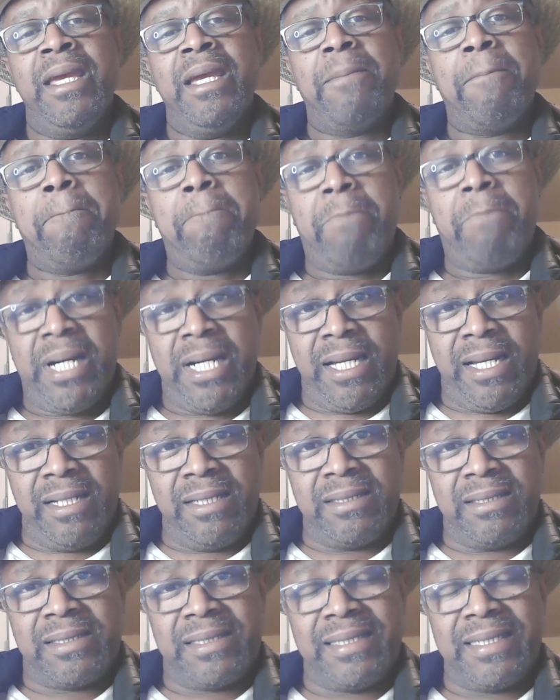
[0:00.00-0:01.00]

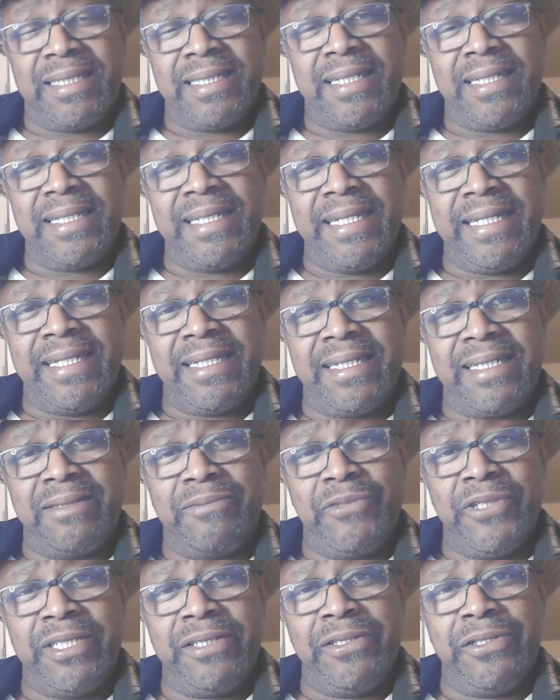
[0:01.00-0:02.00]
But again,
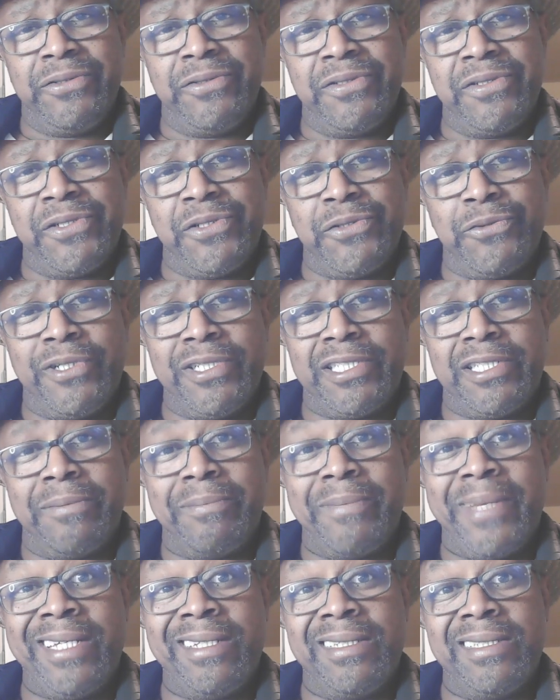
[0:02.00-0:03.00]
we do enjoy
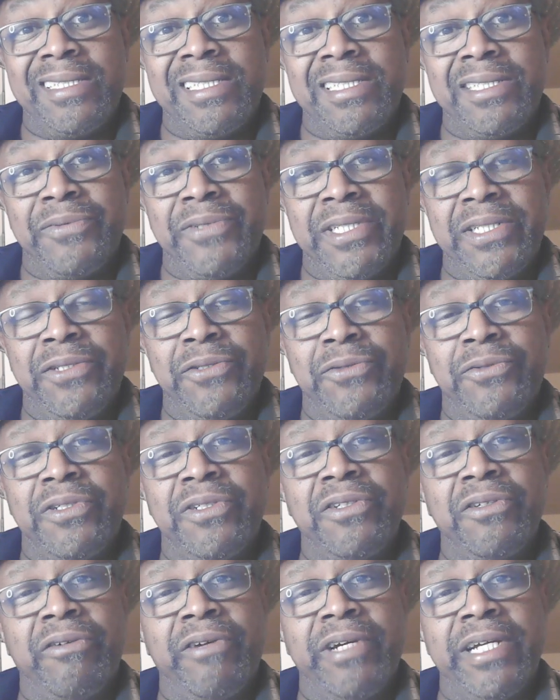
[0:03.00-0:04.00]
tomatoes, we do
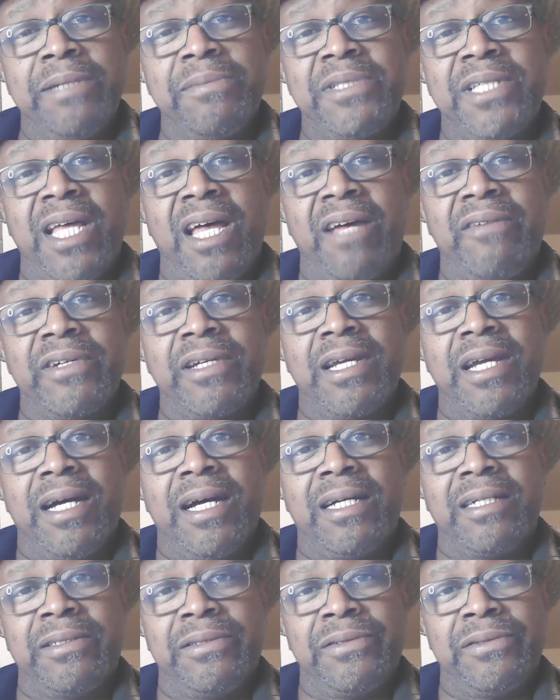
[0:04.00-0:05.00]
on grapes,
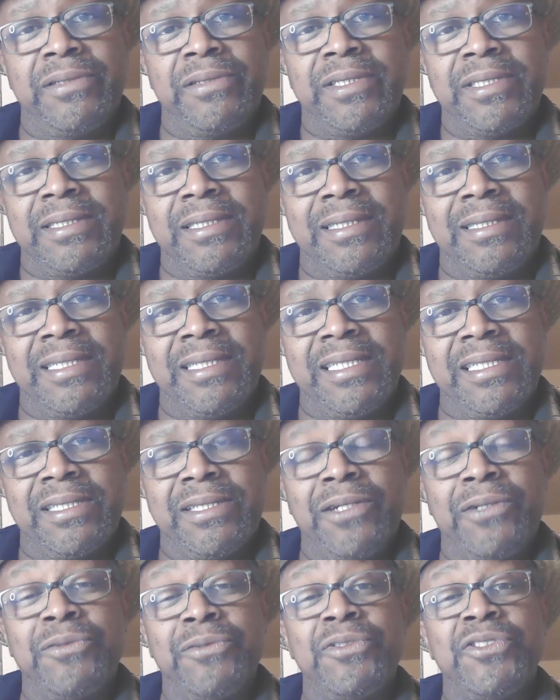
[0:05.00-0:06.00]
avocados, and the list
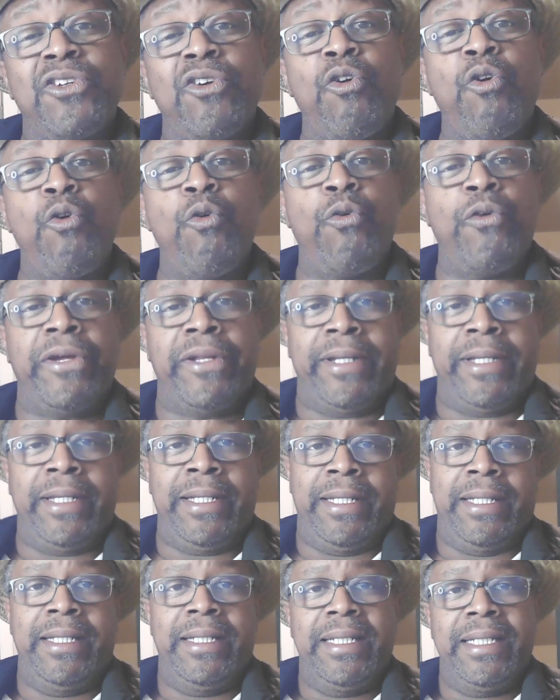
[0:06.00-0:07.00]
goes on.
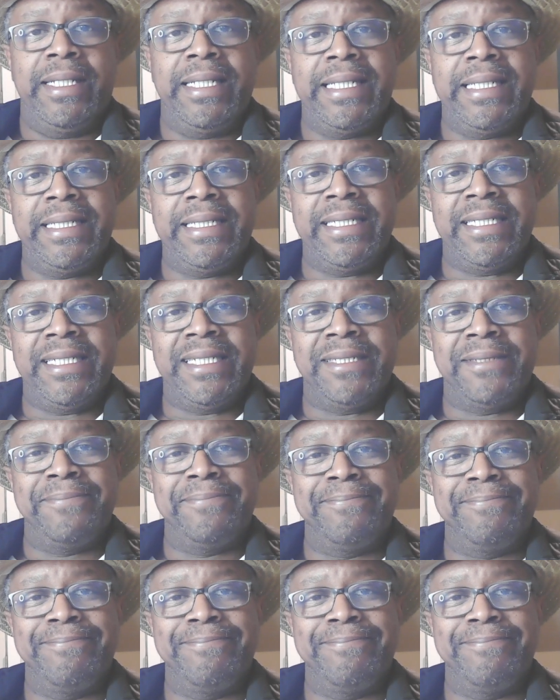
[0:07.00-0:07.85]
Um,